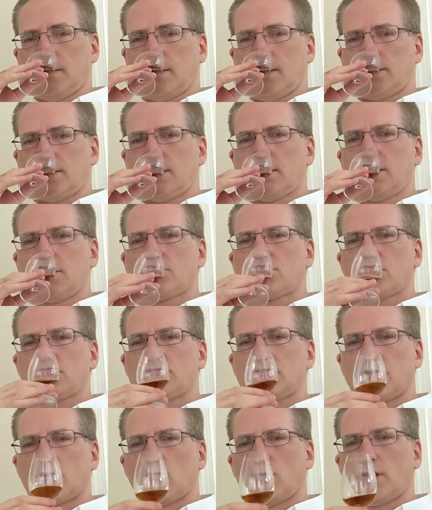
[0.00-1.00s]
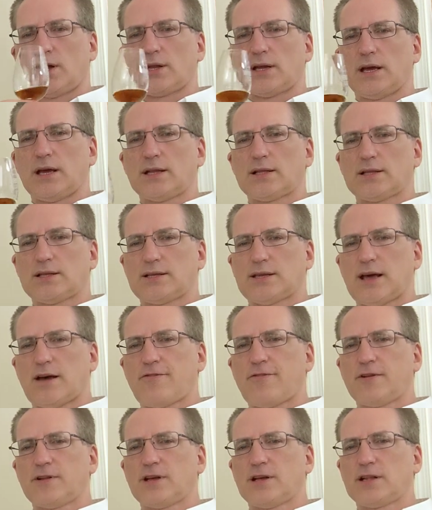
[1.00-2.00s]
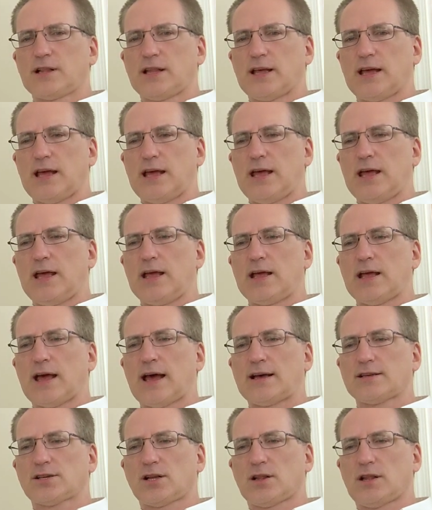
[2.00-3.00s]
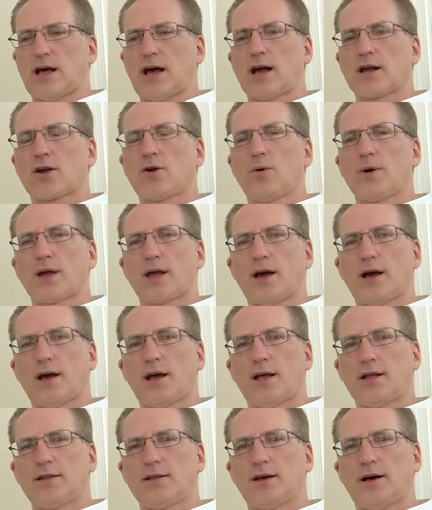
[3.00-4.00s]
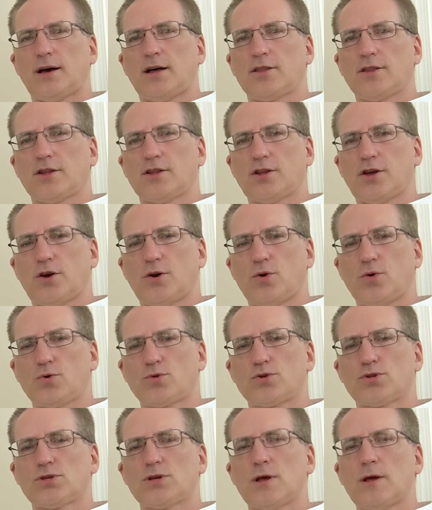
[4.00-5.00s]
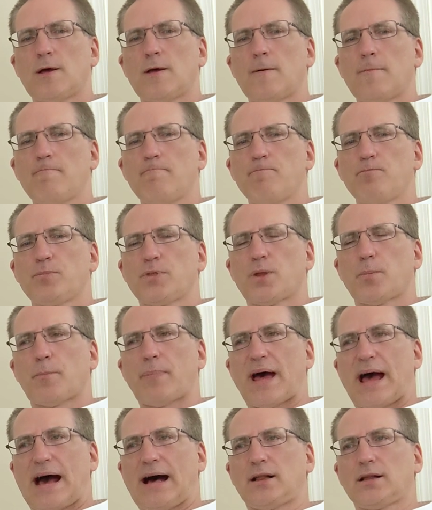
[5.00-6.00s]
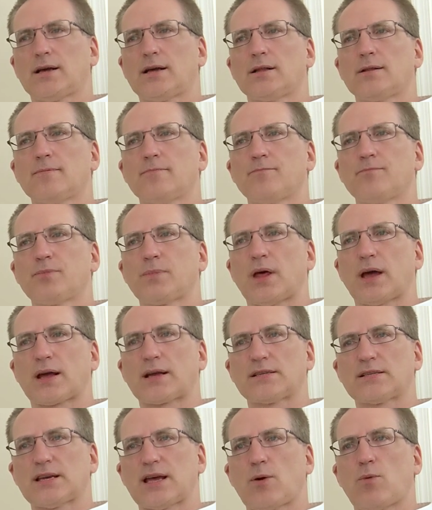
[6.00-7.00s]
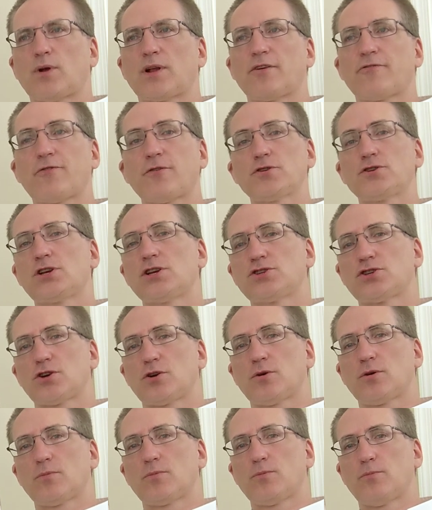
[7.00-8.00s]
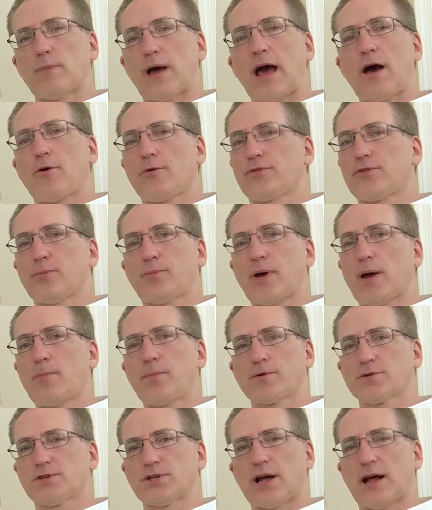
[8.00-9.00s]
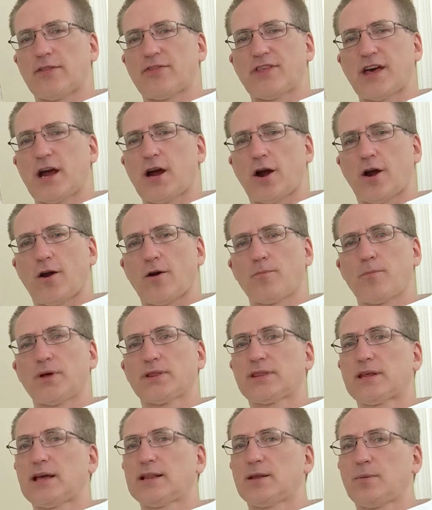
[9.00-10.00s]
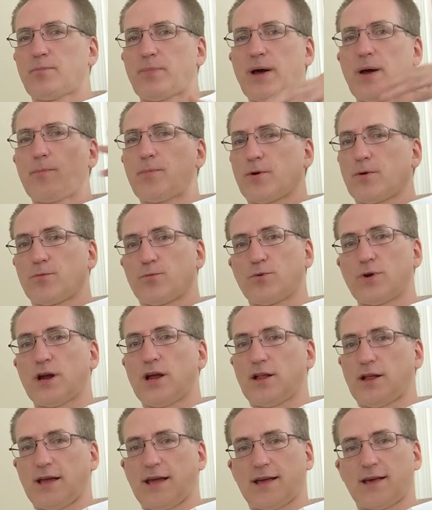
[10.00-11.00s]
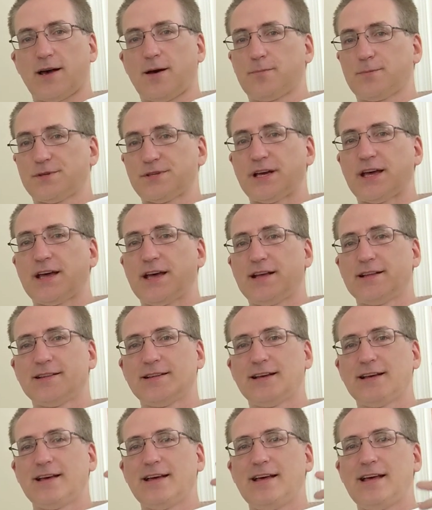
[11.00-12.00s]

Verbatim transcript: that's an interesting one. It definitely has a lot going on on the nose, the palate. Like I say, when it first hits your mouth, the pepper's not there, but then the pepper really comes in